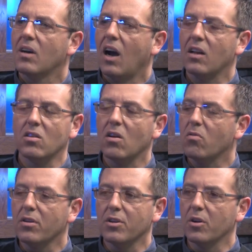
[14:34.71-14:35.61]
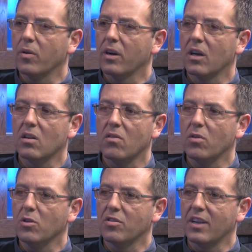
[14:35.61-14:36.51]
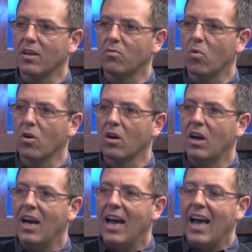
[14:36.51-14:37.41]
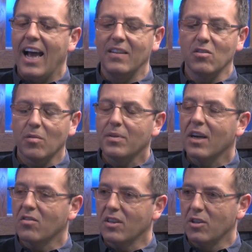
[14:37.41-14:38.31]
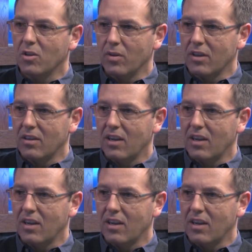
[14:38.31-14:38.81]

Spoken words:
I love what you're doing. I love what you stand for. And there's something else that you're doing.